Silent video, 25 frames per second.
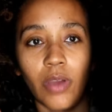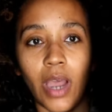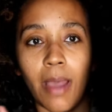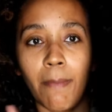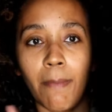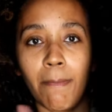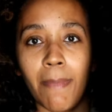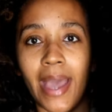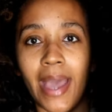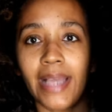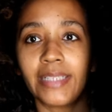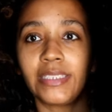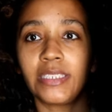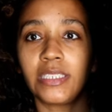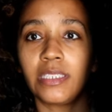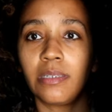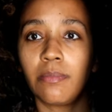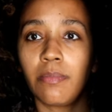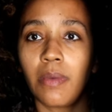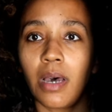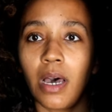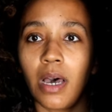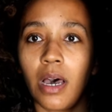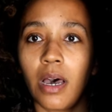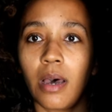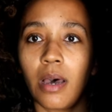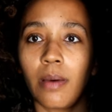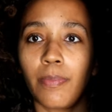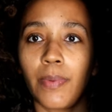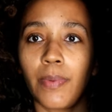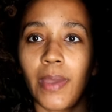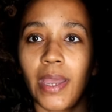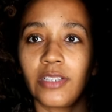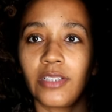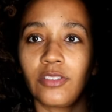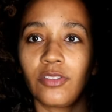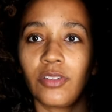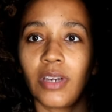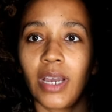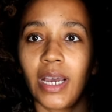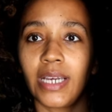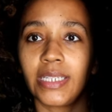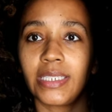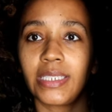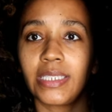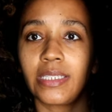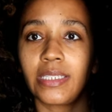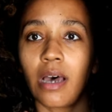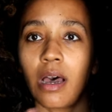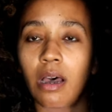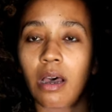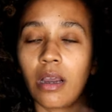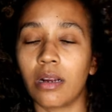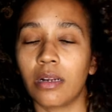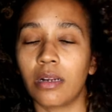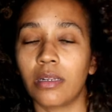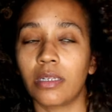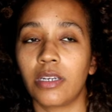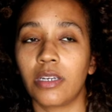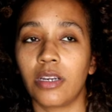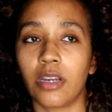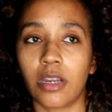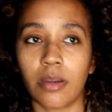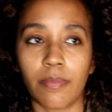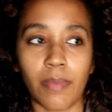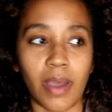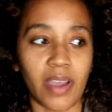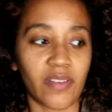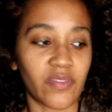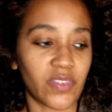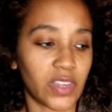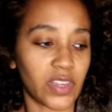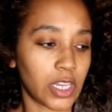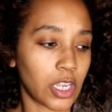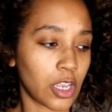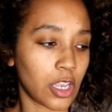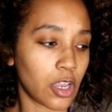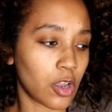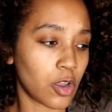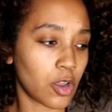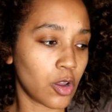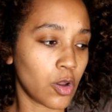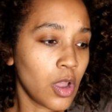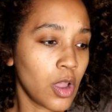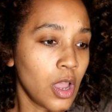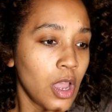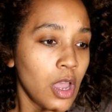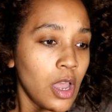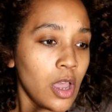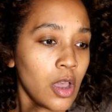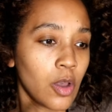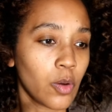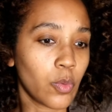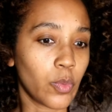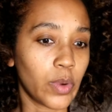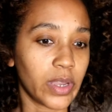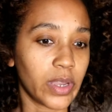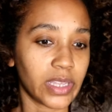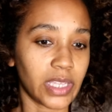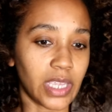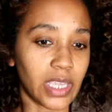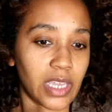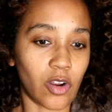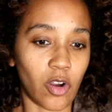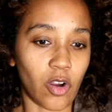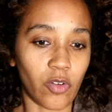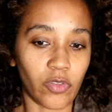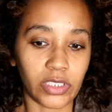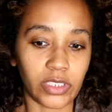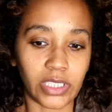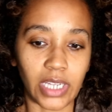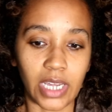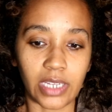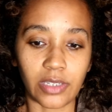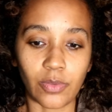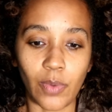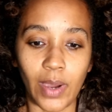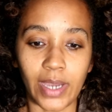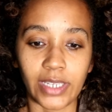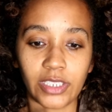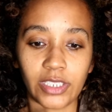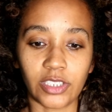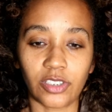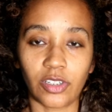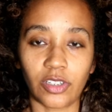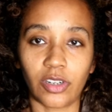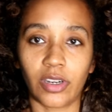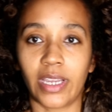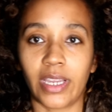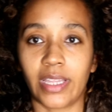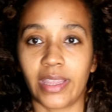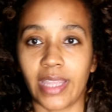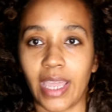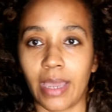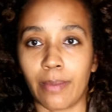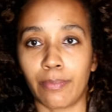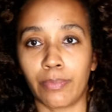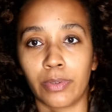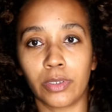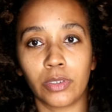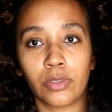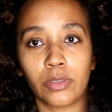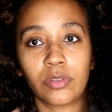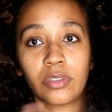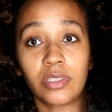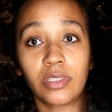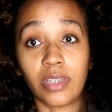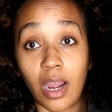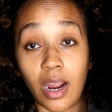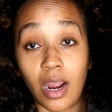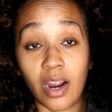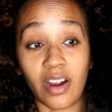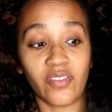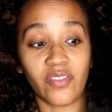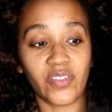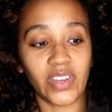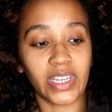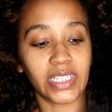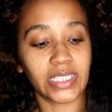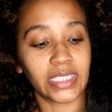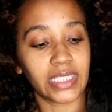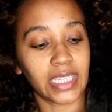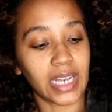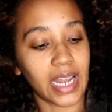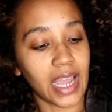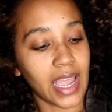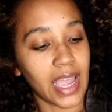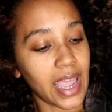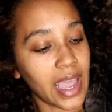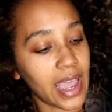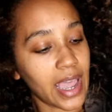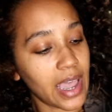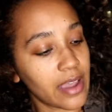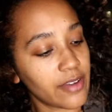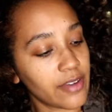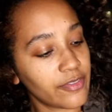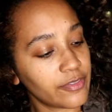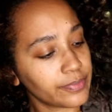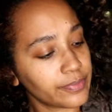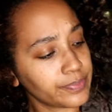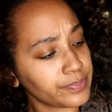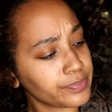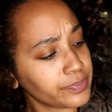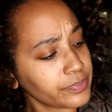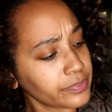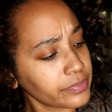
I matched them up, as you guys saw earlier in my video, with an oversized white shirt and that blue Zara vest that I have.